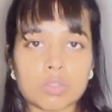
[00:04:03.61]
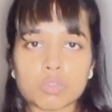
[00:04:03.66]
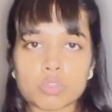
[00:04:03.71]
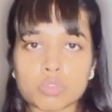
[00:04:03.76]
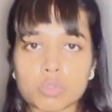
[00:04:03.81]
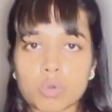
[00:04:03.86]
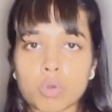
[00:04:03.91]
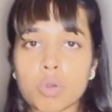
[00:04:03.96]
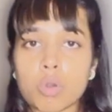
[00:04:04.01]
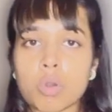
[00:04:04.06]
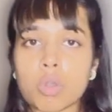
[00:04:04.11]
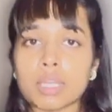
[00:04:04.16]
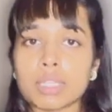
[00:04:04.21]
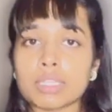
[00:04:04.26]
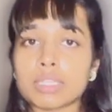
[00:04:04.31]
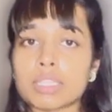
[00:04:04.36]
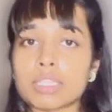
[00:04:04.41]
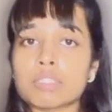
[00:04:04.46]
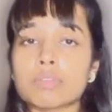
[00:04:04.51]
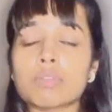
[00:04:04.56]
So
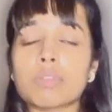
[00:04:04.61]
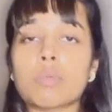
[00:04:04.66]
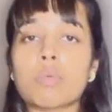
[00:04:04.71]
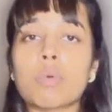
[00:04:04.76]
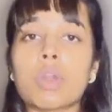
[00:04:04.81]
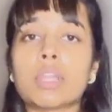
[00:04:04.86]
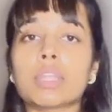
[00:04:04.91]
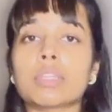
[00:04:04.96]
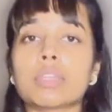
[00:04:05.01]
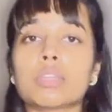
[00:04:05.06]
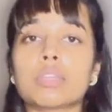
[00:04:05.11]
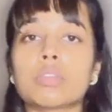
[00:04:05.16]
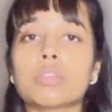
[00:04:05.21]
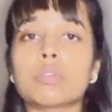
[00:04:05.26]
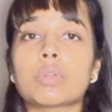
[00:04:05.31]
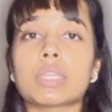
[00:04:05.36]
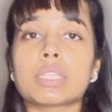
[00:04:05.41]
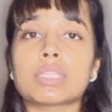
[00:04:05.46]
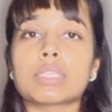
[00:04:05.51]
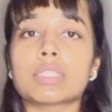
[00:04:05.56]
this will what you
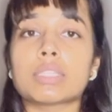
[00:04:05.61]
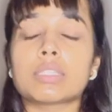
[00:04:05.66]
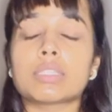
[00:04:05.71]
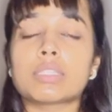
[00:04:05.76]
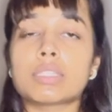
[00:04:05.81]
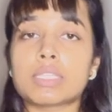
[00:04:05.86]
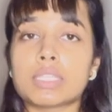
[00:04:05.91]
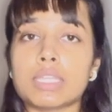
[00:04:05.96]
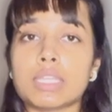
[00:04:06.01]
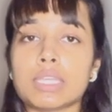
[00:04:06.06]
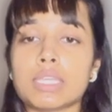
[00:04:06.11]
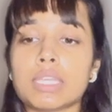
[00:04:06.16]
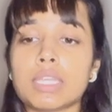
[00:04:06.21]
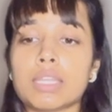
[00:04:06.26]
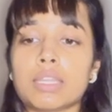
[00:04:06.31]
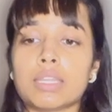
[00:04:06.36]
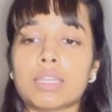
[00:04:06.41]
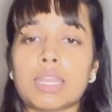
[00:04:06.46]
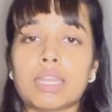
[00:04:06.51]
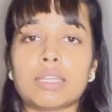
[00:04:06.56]
can see
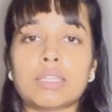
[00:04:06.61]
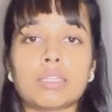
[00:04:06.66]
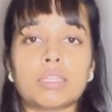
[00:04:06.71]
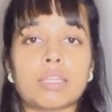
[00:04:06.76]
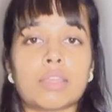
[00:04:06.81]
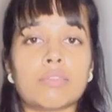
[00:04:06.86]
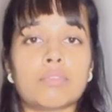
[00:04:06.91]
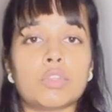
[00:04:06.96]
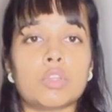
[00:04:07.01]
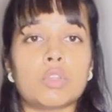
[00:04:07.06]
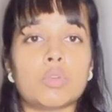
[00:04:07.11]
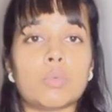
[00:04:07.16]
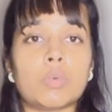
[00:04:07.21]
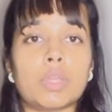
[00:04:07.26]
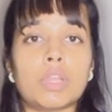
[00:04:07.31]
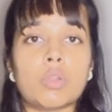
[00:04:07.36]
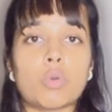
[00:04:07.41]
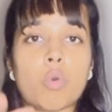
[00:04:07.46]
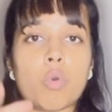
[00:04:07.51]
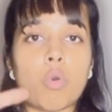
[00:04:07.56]
that the revenue
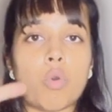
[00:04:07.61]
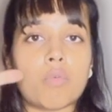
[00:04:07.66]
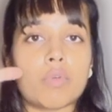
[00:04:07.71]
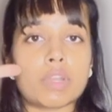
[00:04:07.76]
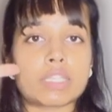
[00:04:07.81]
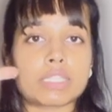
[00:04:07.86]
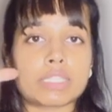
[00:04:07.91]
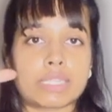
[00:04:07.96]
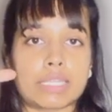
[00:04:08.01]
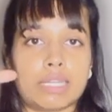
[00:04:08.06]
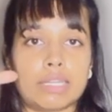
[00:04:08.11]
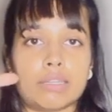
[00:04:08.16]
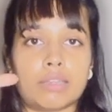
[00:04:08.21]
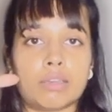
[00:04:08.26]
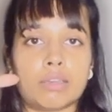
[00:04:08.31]
will overstate,